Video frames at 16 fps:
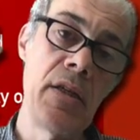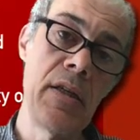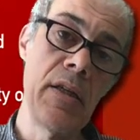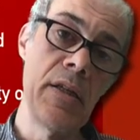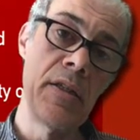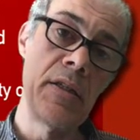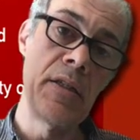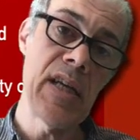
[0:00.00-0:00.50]

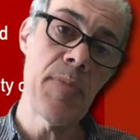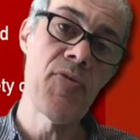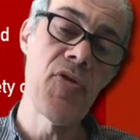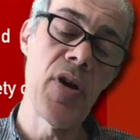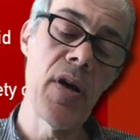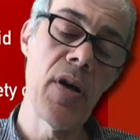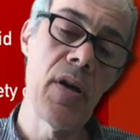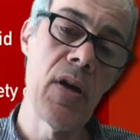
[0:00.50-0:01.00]

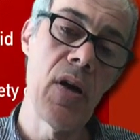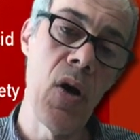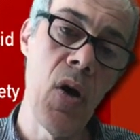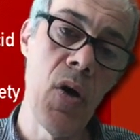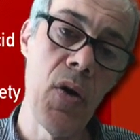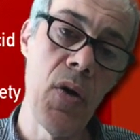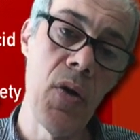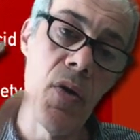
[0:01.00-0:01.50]
separate
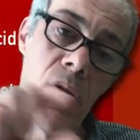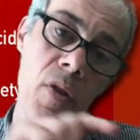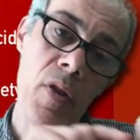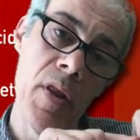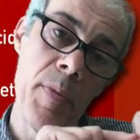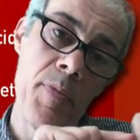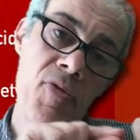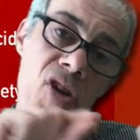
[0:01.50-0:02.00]
on
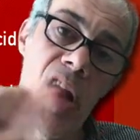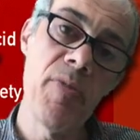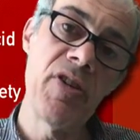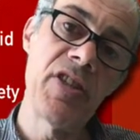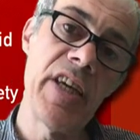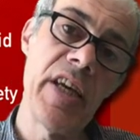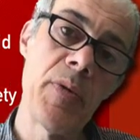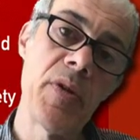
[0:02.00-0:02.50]
the primary
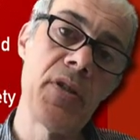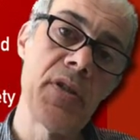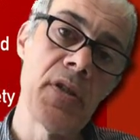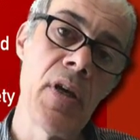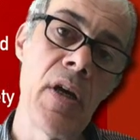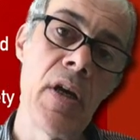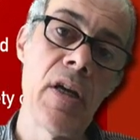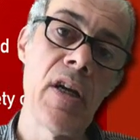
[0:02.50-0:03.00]
sequence
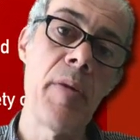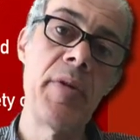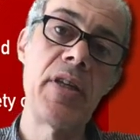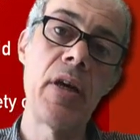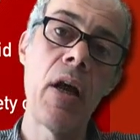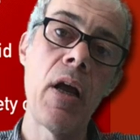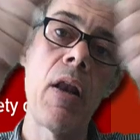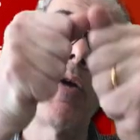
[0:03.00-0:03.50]
come into
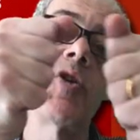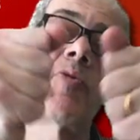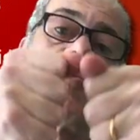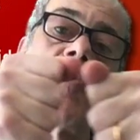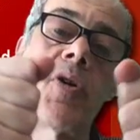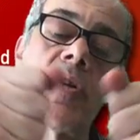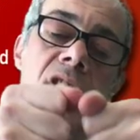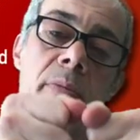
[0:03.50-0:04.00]
close
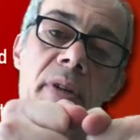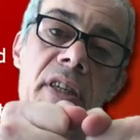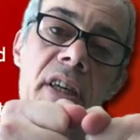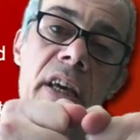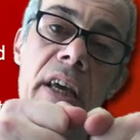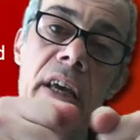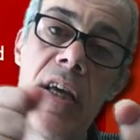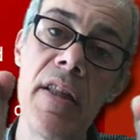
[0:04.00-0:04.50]

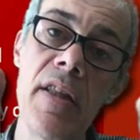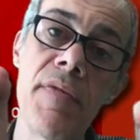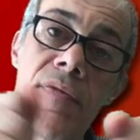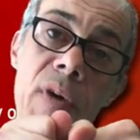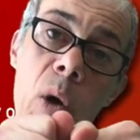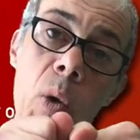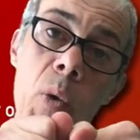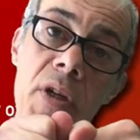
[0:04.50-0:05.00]
proximity in the
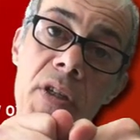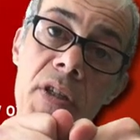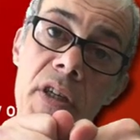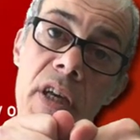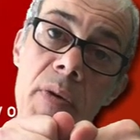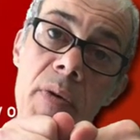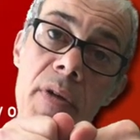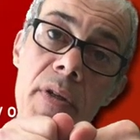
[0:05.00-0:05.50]
folded
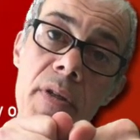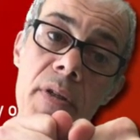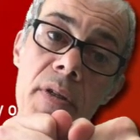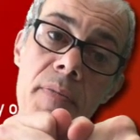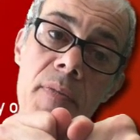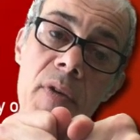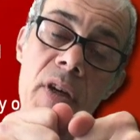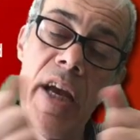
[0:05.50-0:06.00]
sequence,
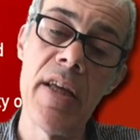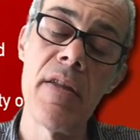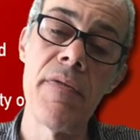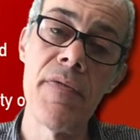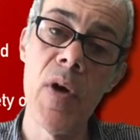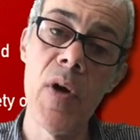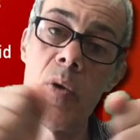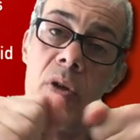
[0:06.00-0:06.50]
okay, in the
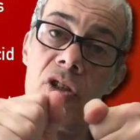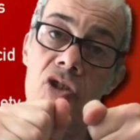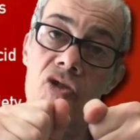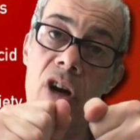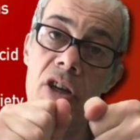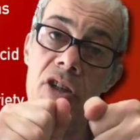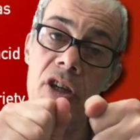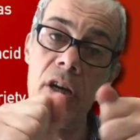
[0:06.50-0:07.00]
folded
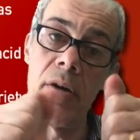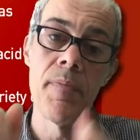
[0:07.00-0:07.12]
structure.